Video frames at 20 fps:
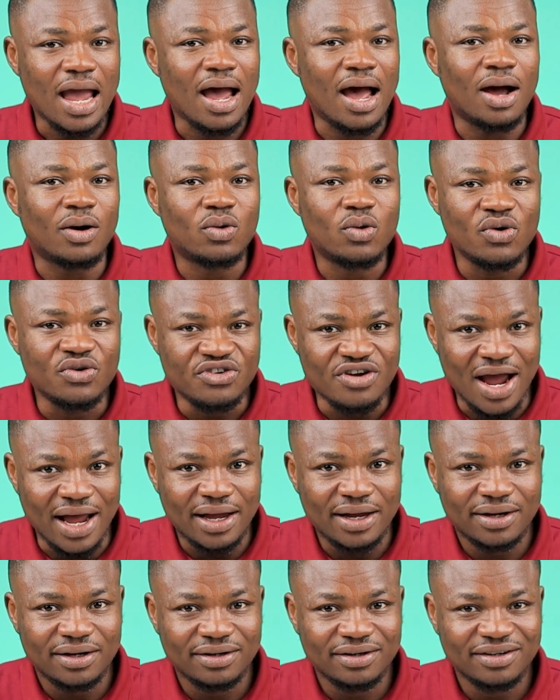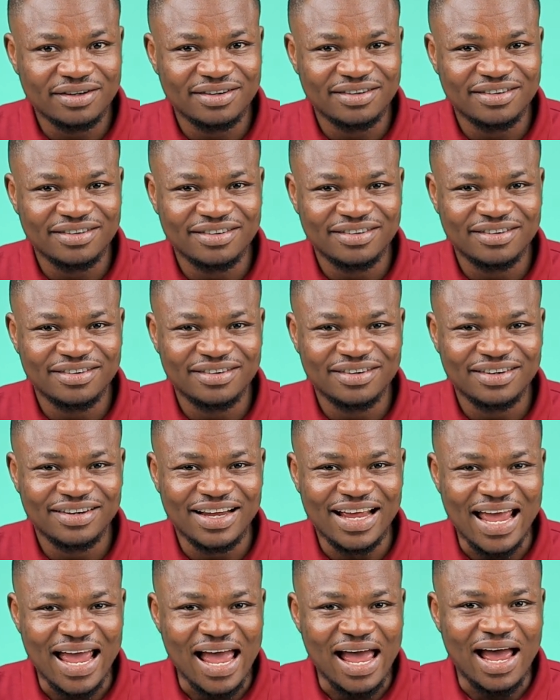akonya,
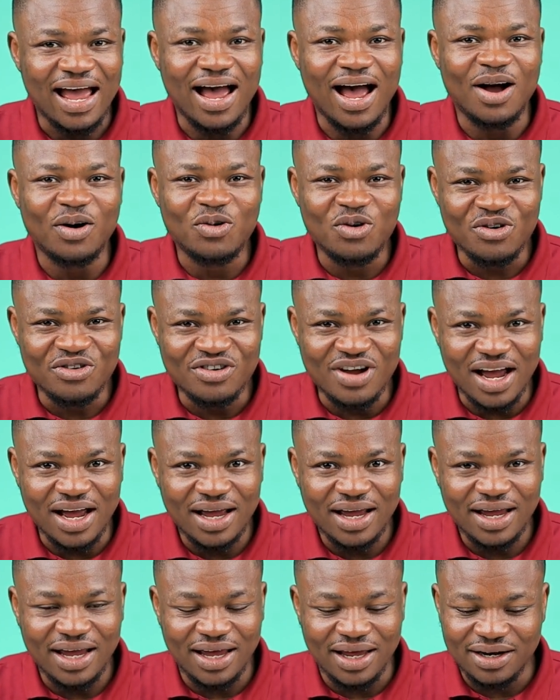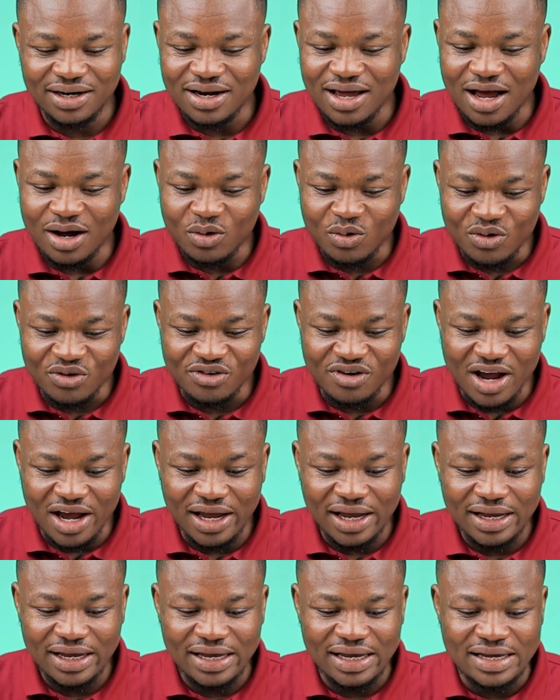akonya, and
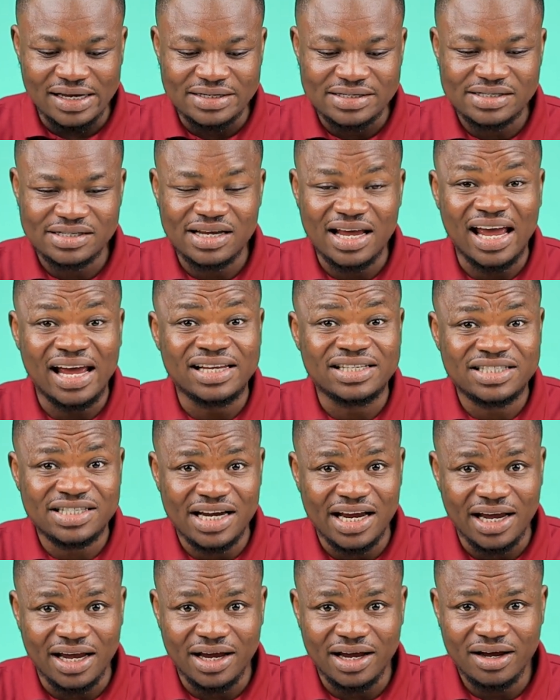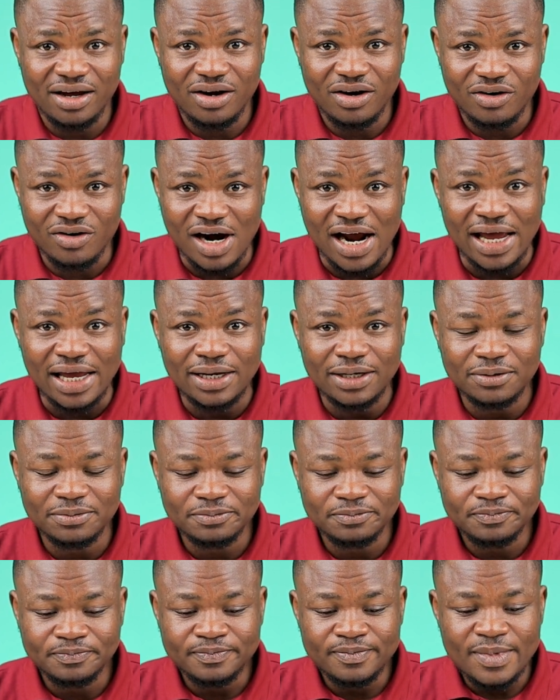akonya is a chair. All right,
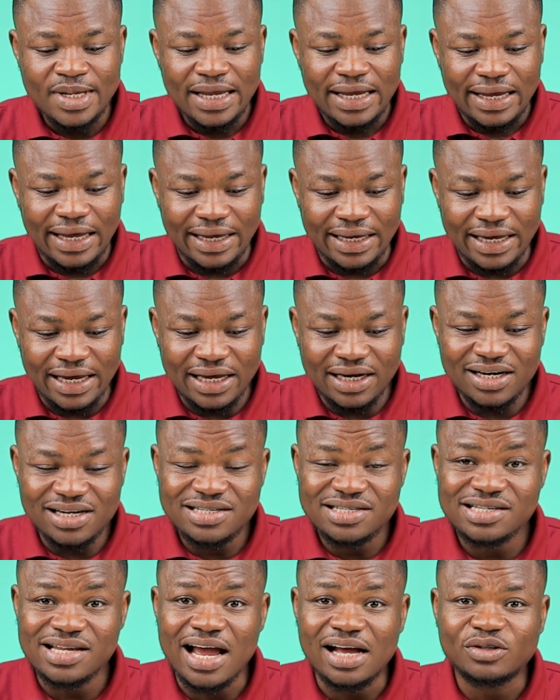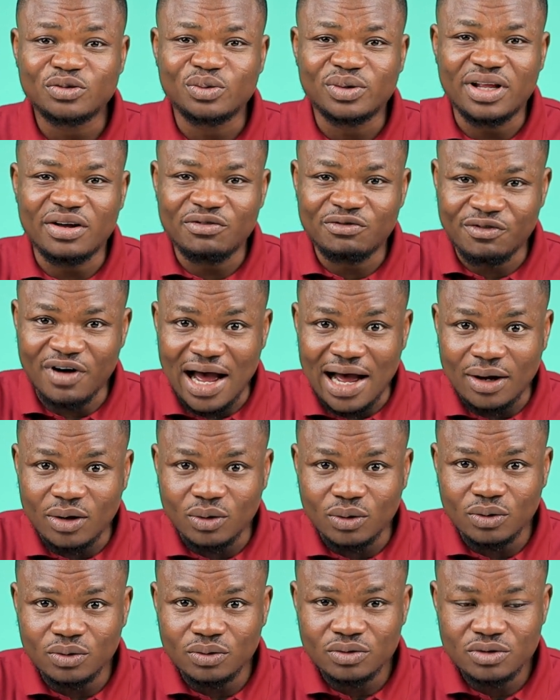again, this starts with a
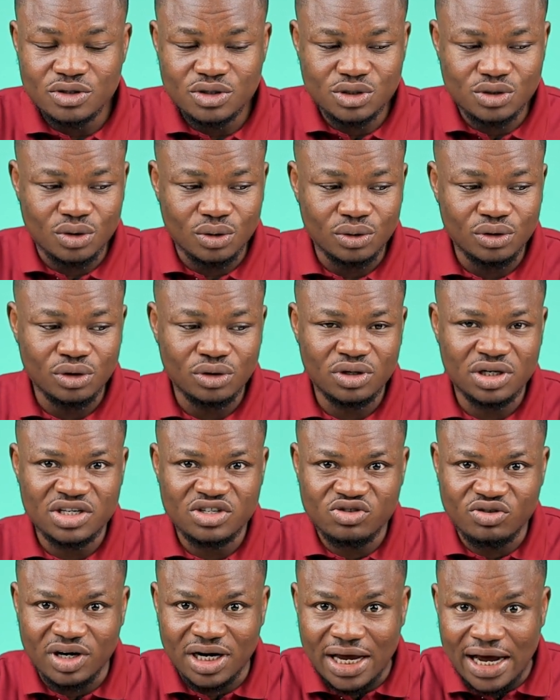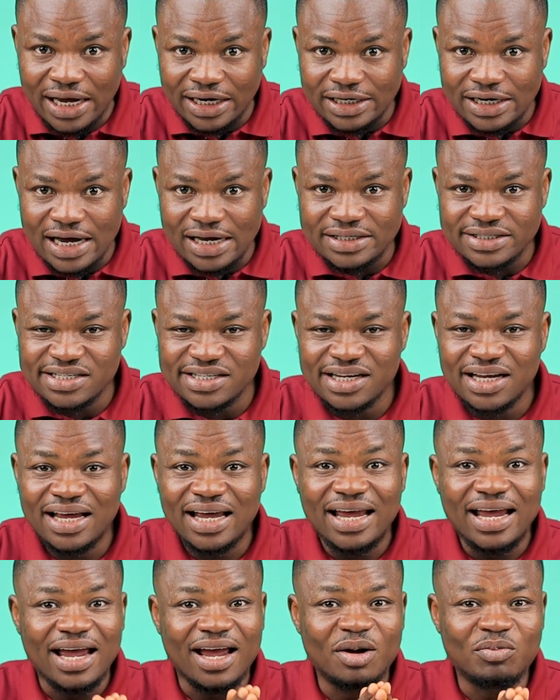vowel, so you disregard that
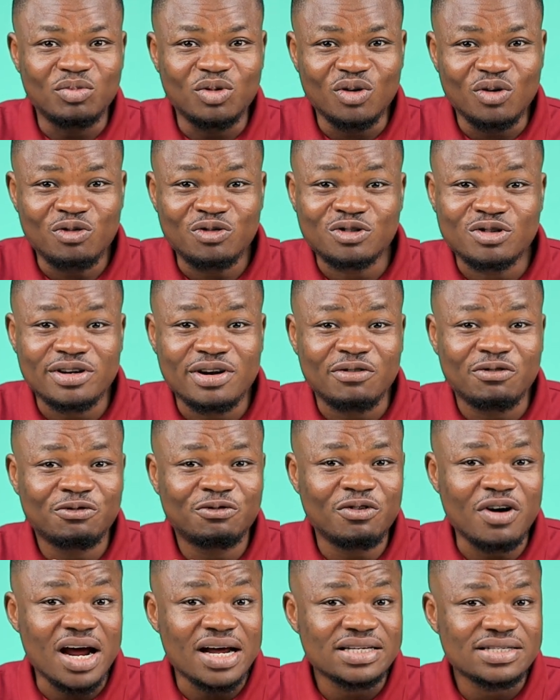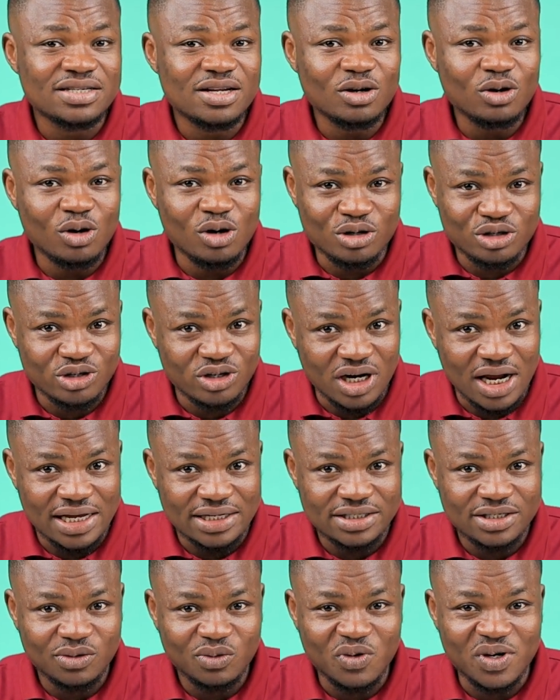and move to the first
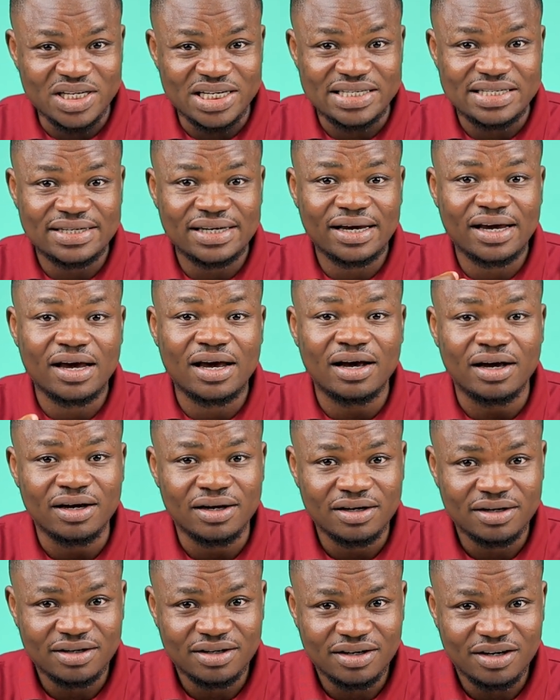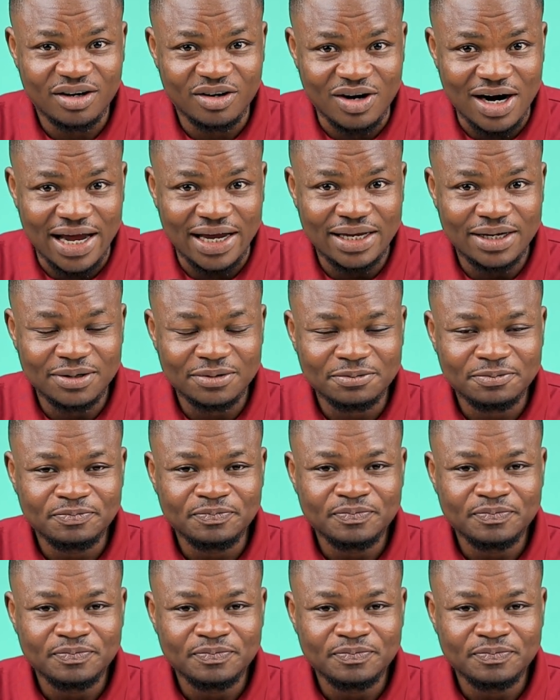consonant, which is k. All right,